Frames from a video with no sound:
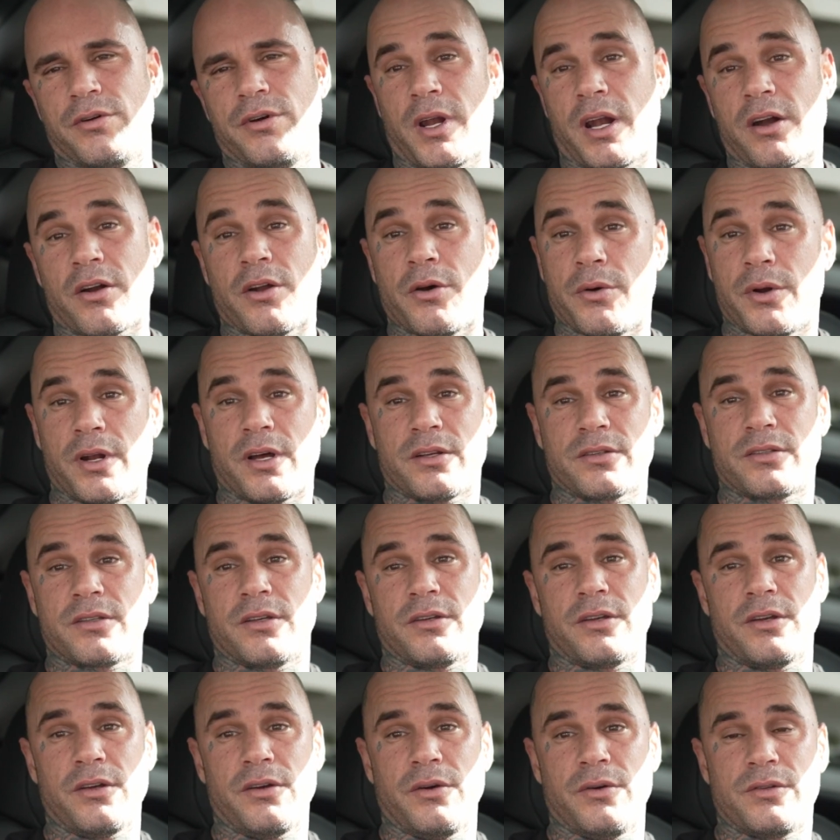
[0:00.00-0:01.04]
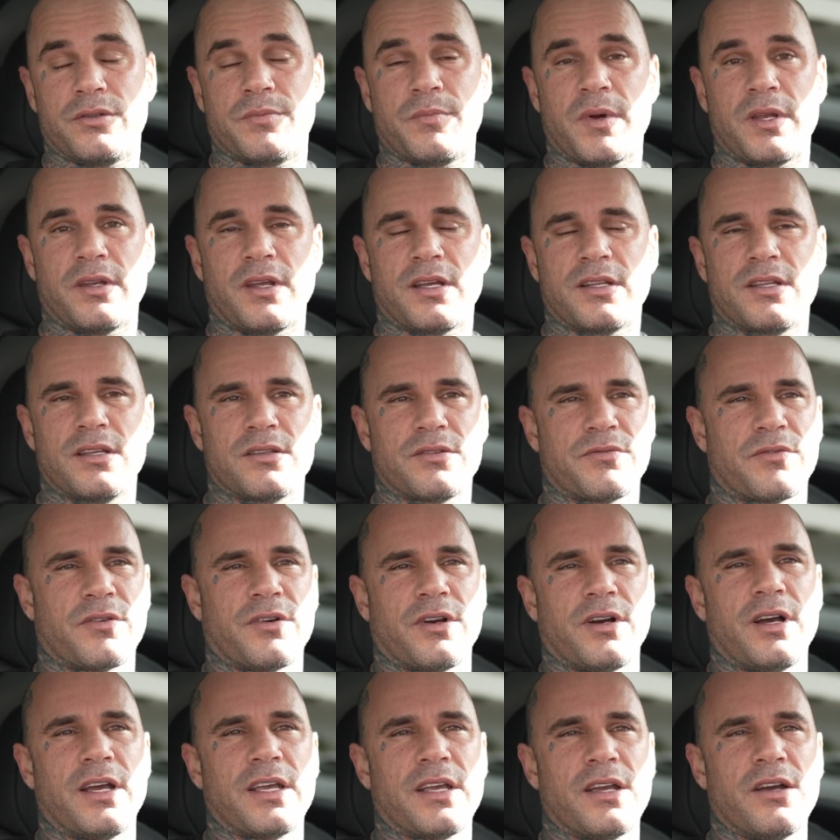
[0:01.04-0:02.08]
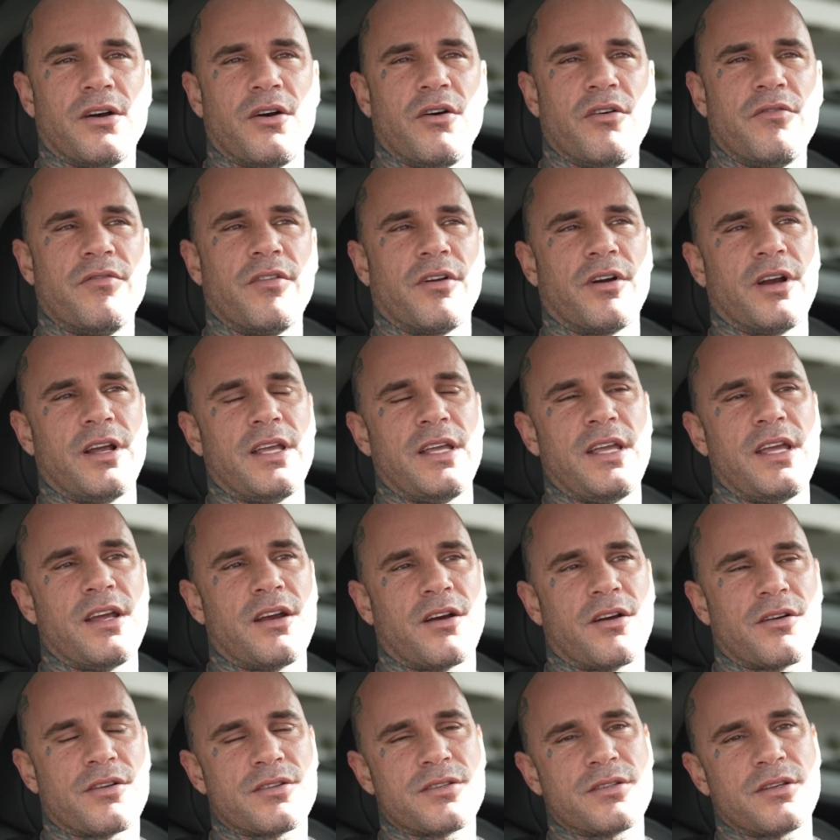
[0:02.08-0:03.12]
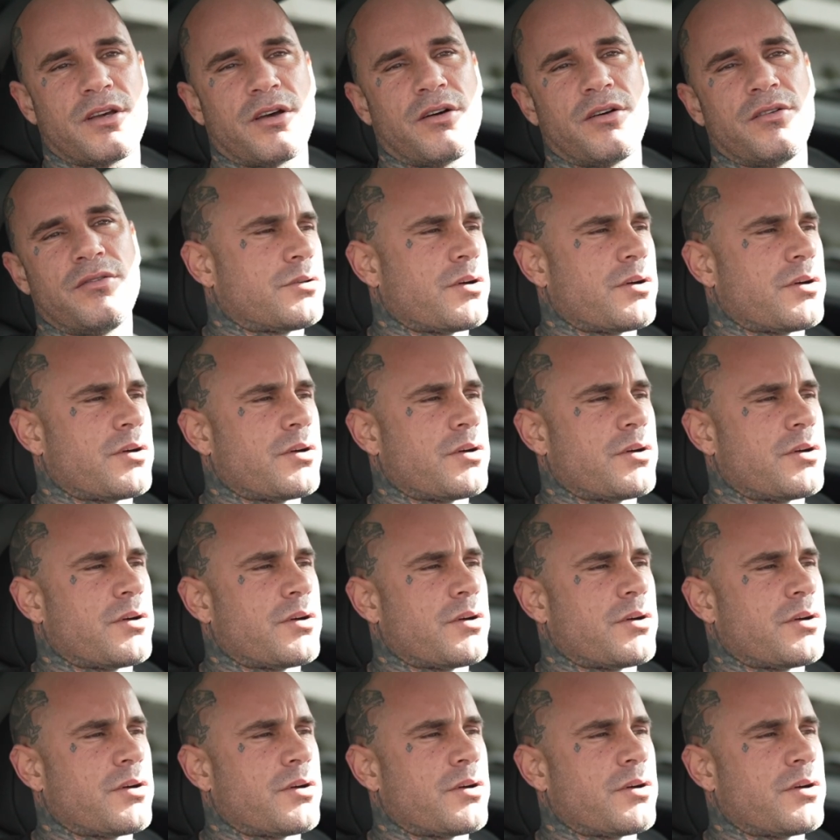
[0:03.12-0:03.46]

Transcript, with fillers: But I don't know what else to do. It's been like this for like over a year. So